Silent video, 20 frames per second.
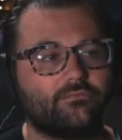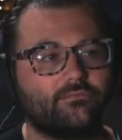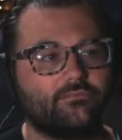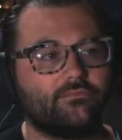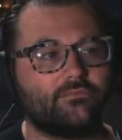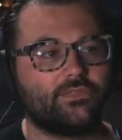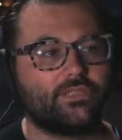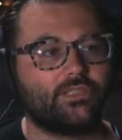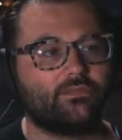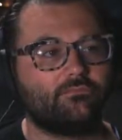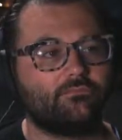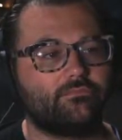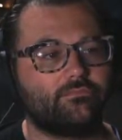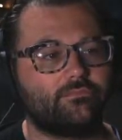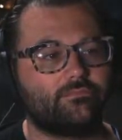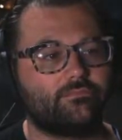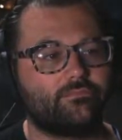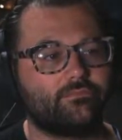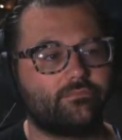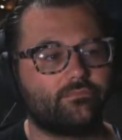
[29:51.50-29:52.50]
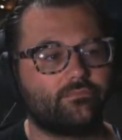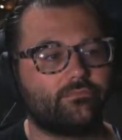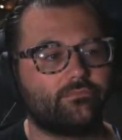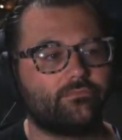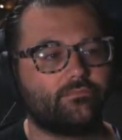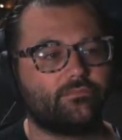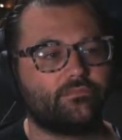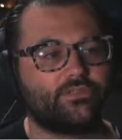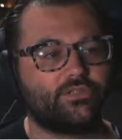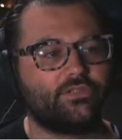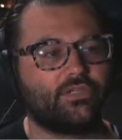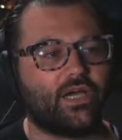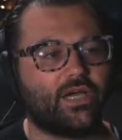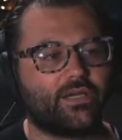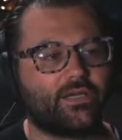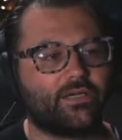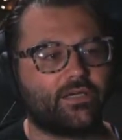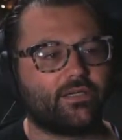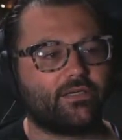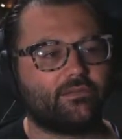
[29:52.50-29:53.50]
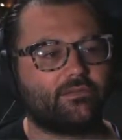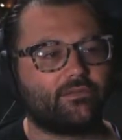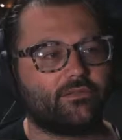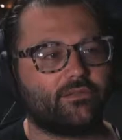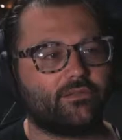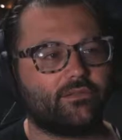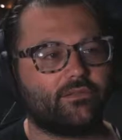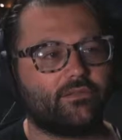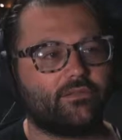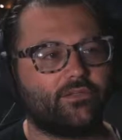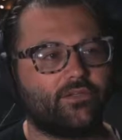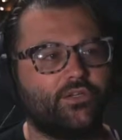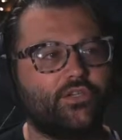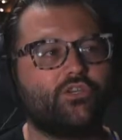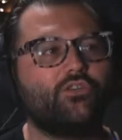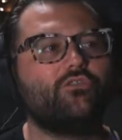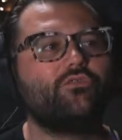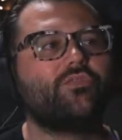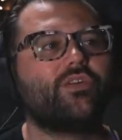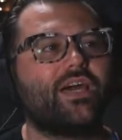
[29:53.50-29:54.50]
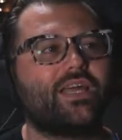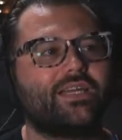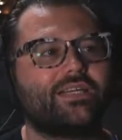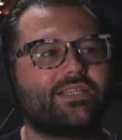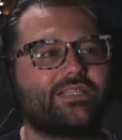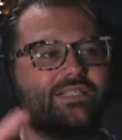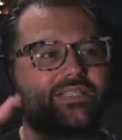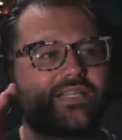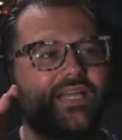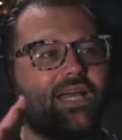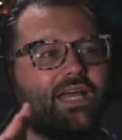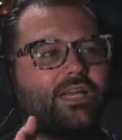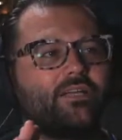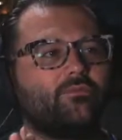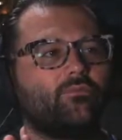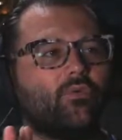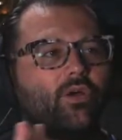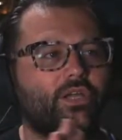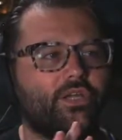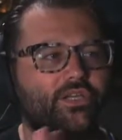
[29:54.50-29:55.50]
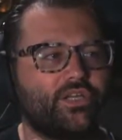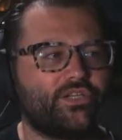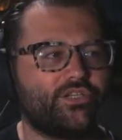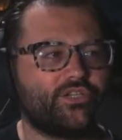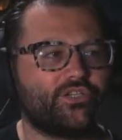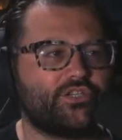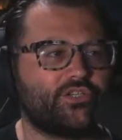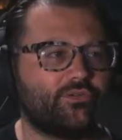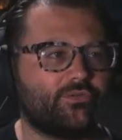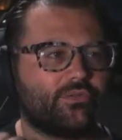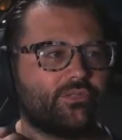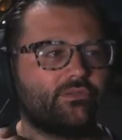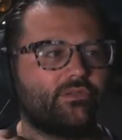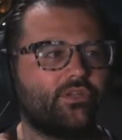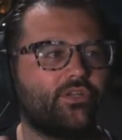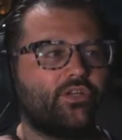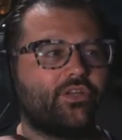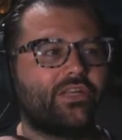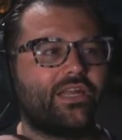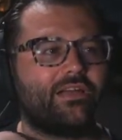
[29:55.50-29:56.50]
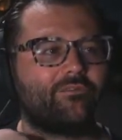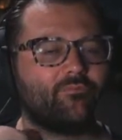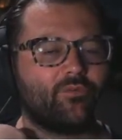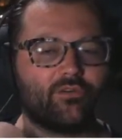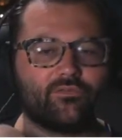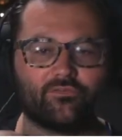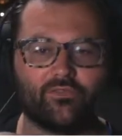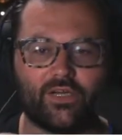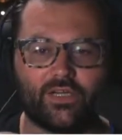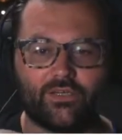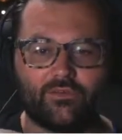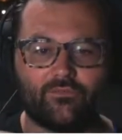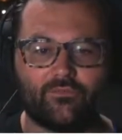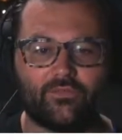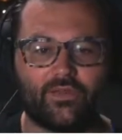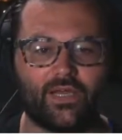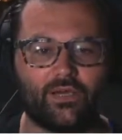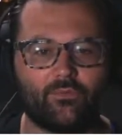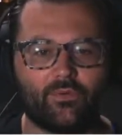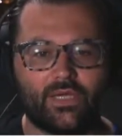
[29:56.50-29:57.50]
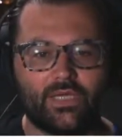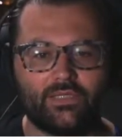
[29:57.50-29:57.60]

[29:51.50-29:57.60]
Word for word: You know, you gotta you've got to decide what you need to do, and you can have more fun that way.